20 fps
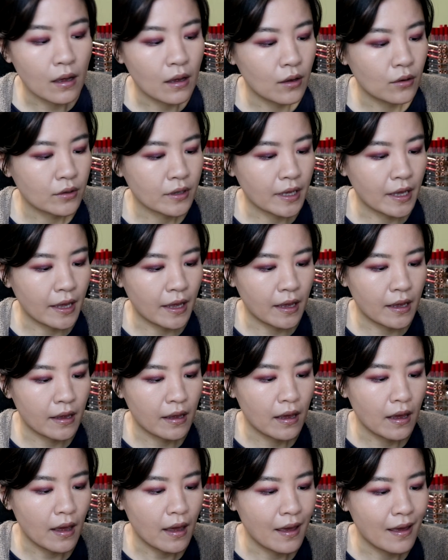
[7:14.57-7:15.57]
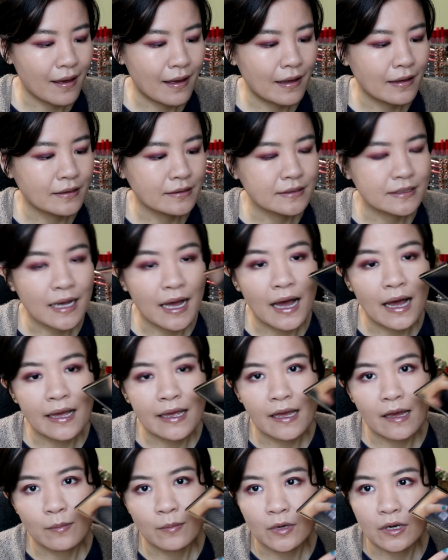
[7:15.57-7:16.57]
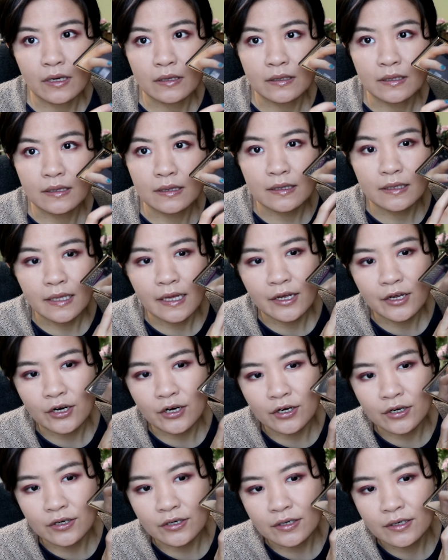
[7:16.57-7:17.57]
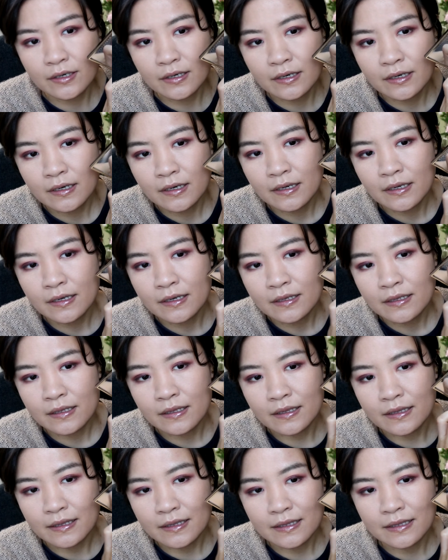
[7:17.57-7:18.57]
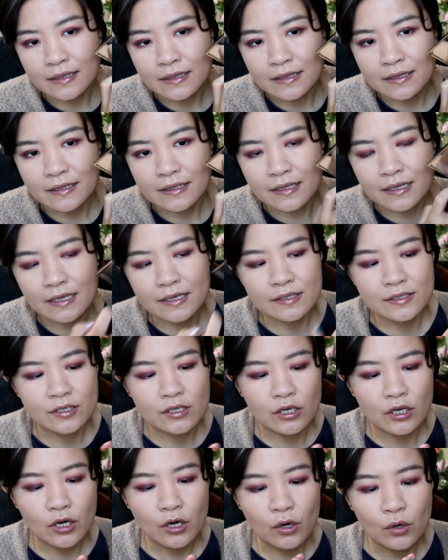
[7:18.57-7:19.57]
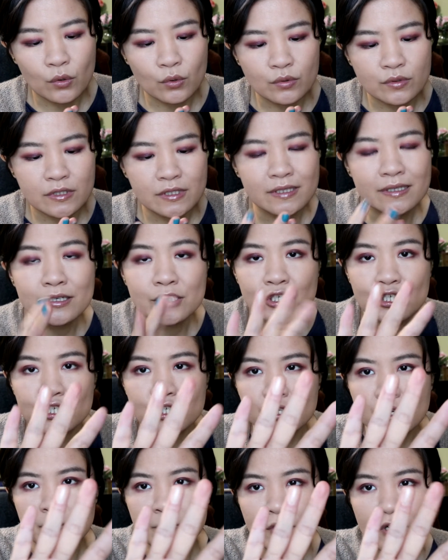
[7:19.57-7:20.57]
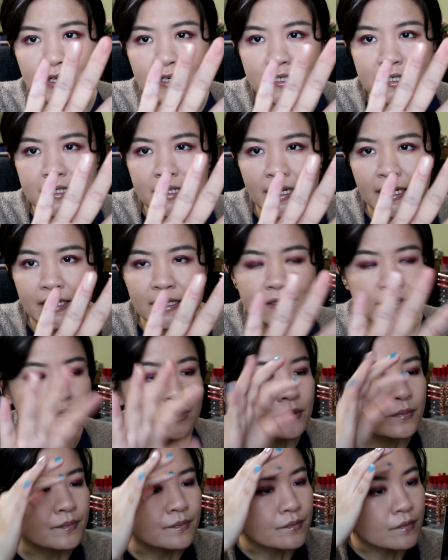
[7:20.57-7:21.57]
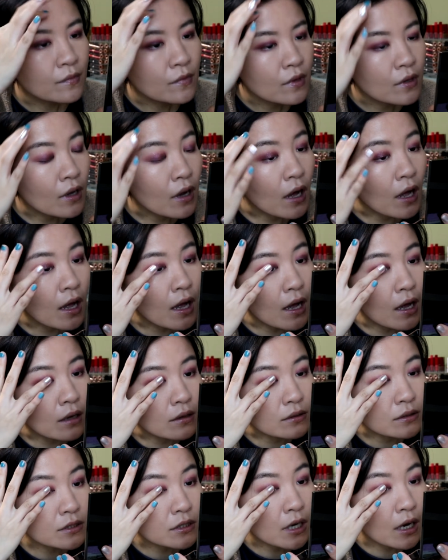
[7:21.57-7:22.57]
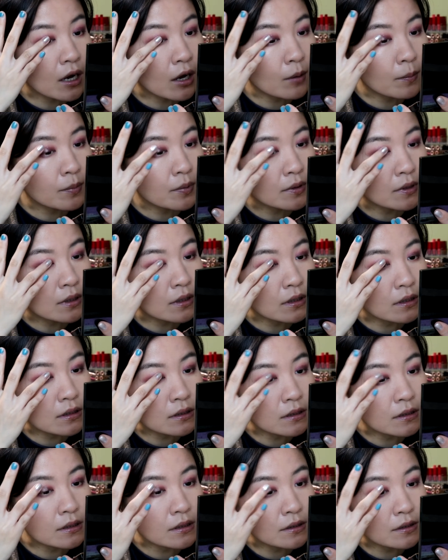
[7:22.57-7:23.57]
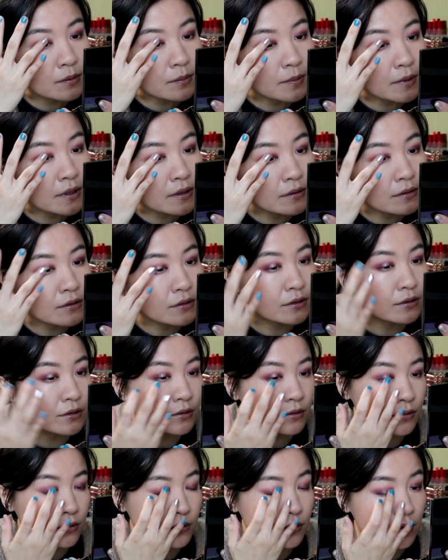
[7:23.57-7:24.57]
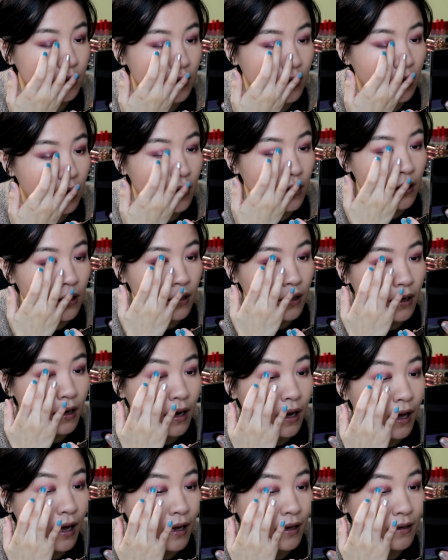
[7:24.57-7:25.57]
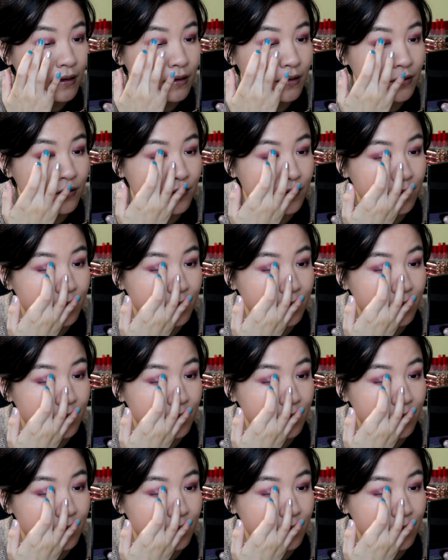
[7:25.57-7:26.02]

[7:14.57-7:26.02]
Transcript: Okay, and I am gonna layer this gold shimmer shade on top a little bit to kind of